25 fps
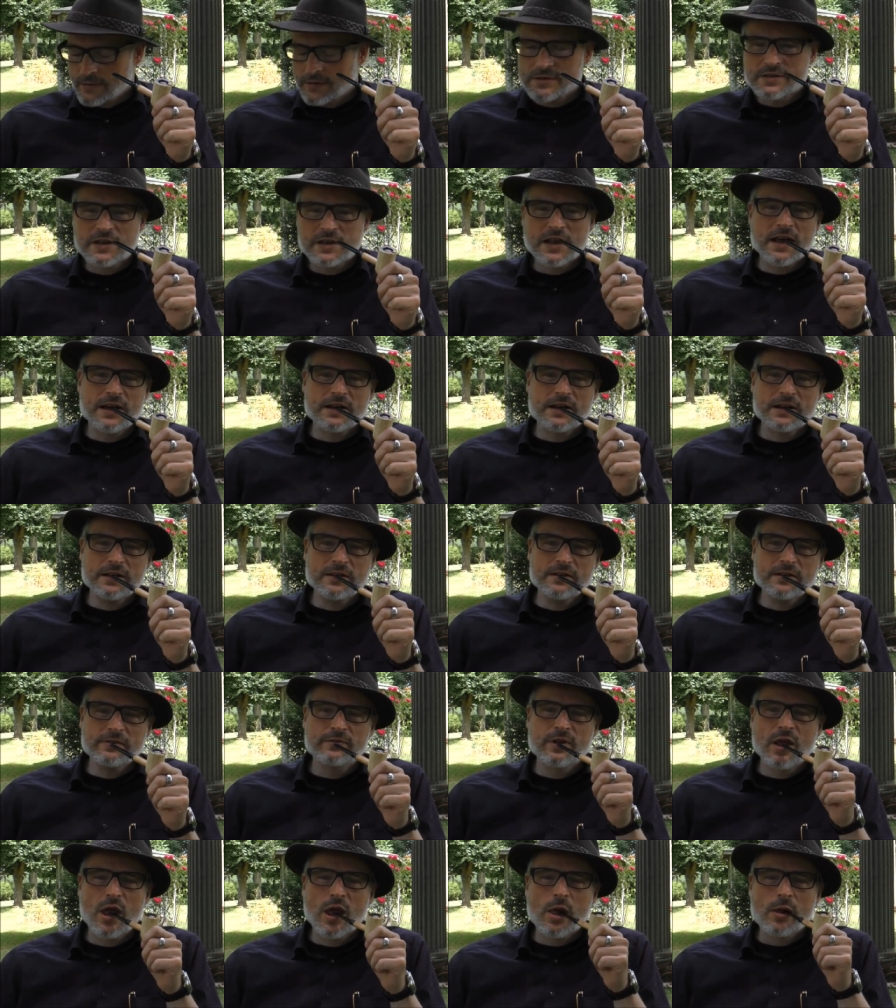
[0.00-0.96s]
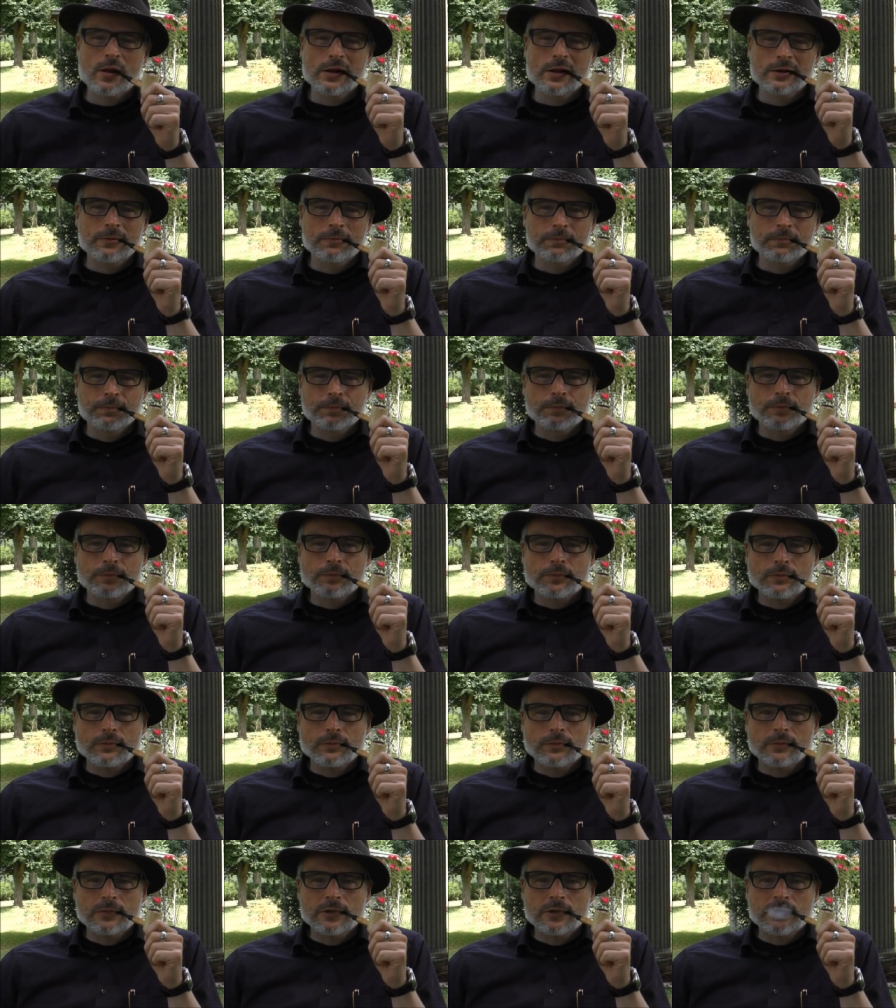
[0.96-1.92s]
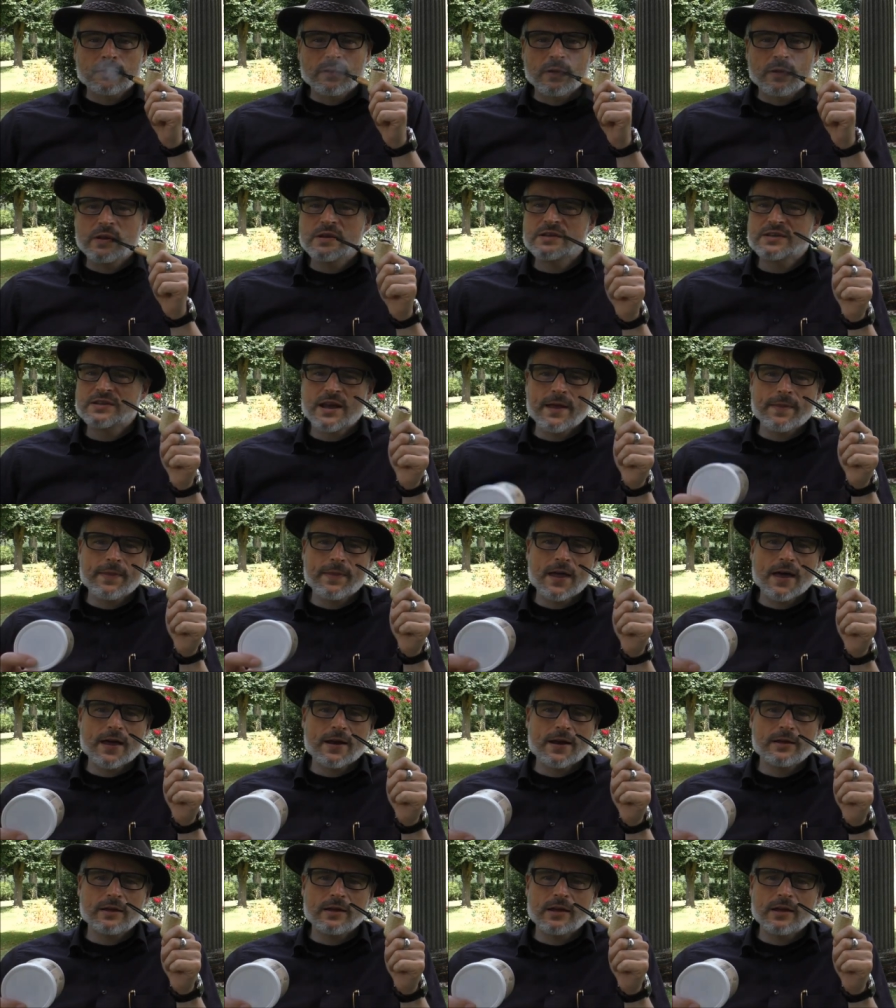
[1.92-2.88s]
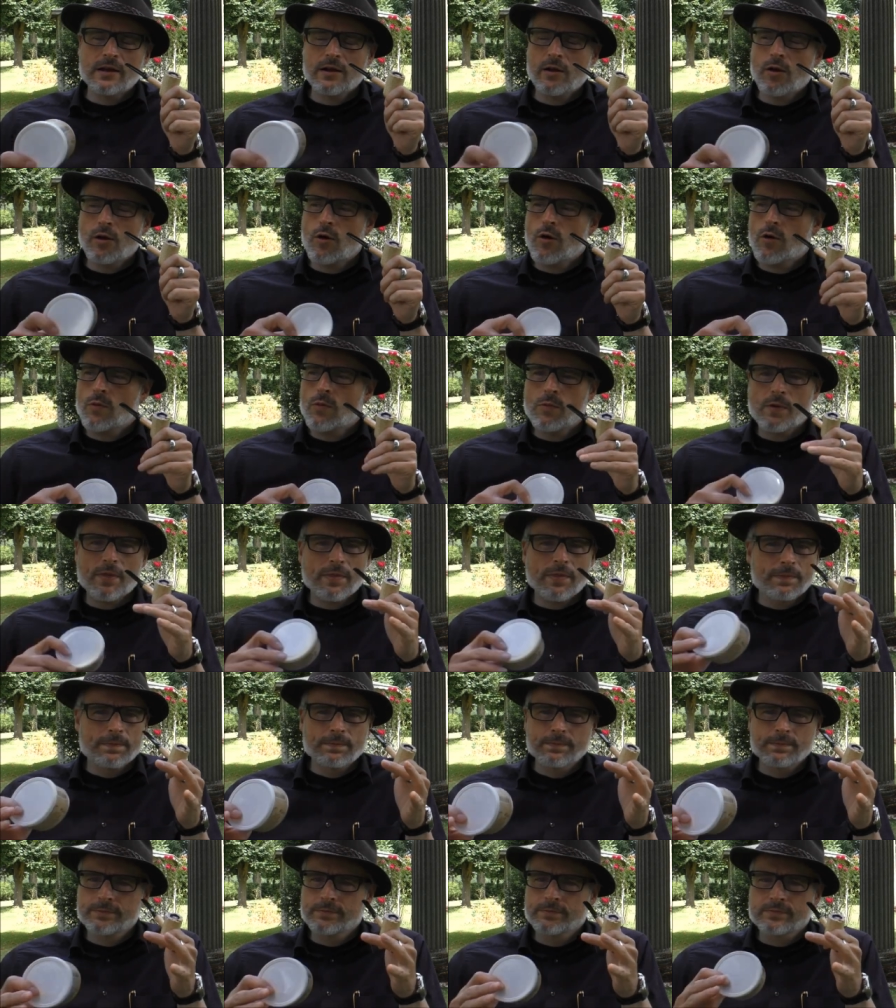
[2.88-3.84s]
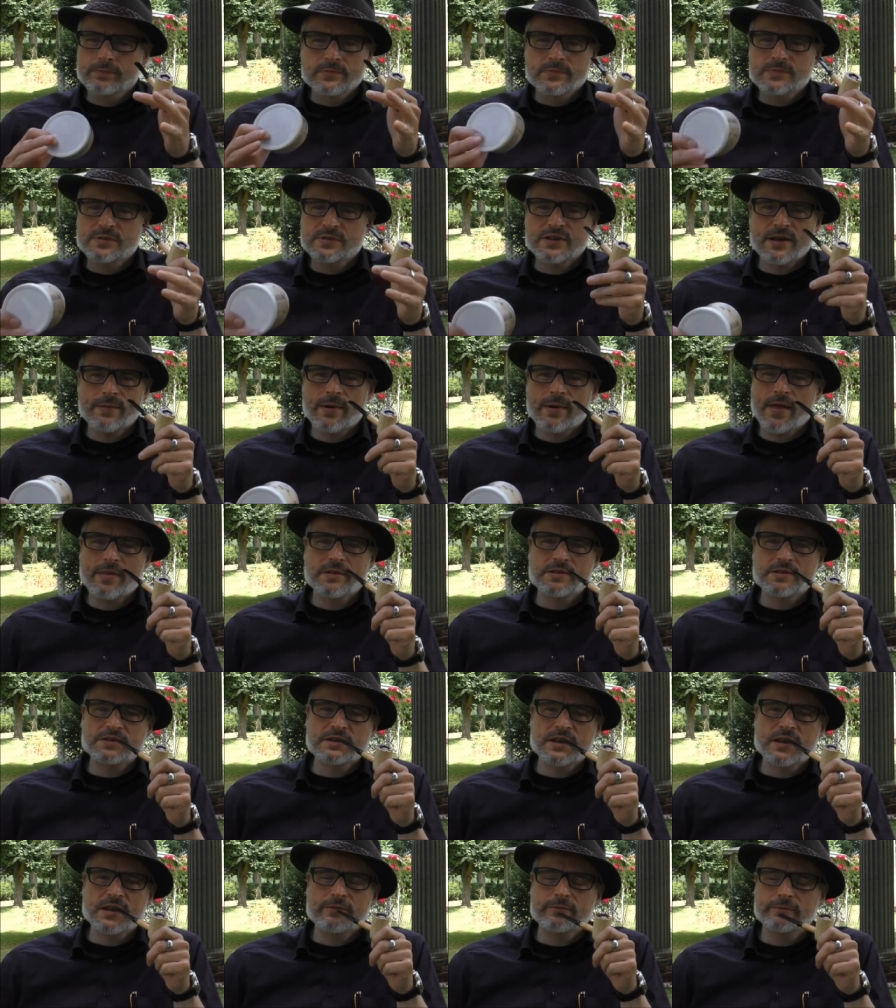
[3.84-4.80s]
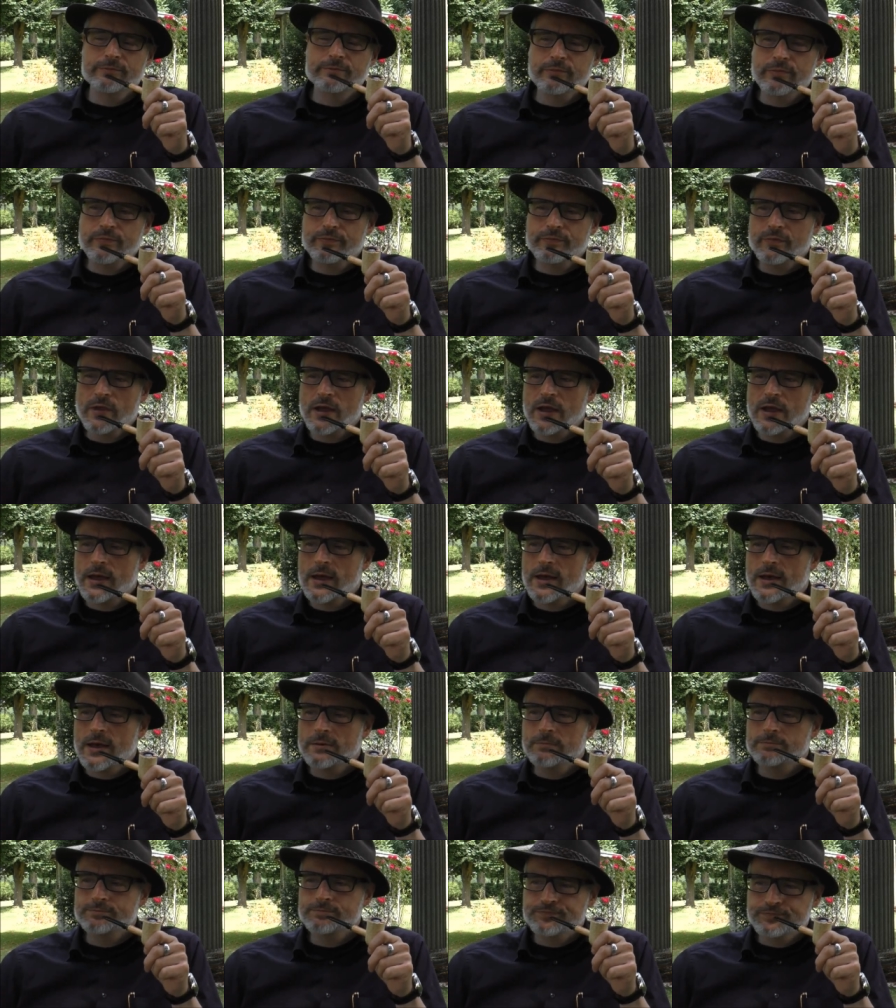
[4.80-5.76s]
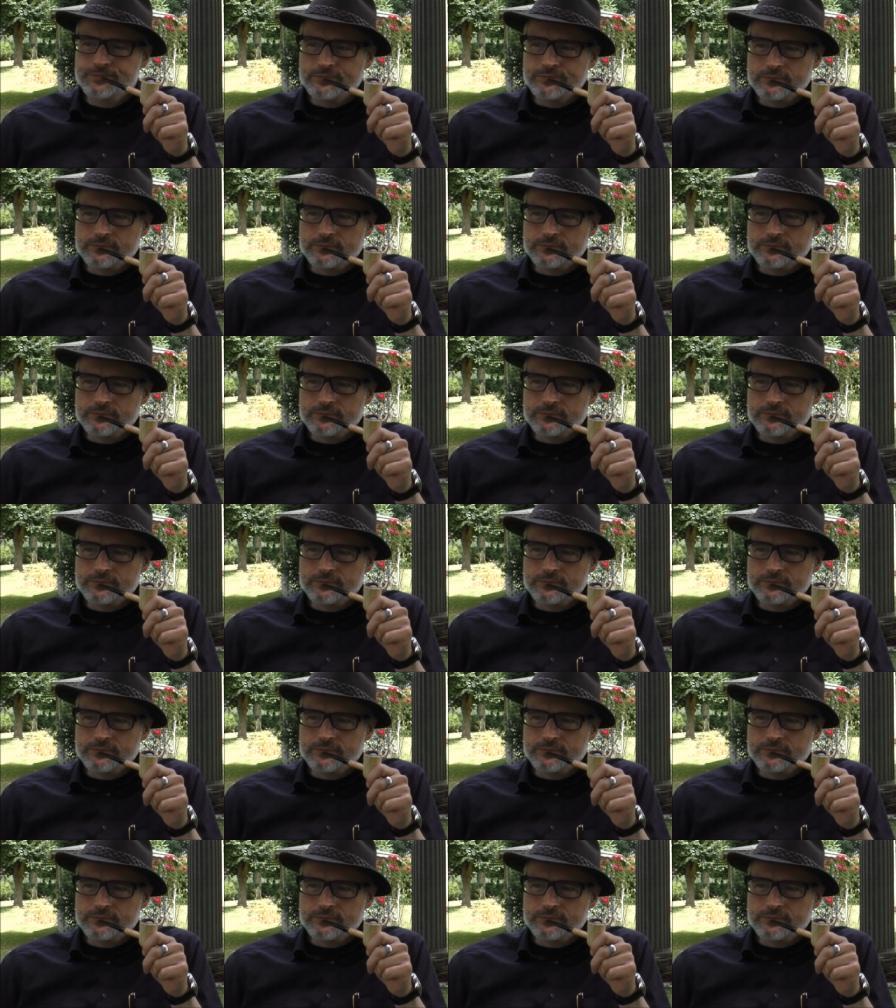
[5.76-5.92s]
this kind gift. He sent that along with some other stuff, and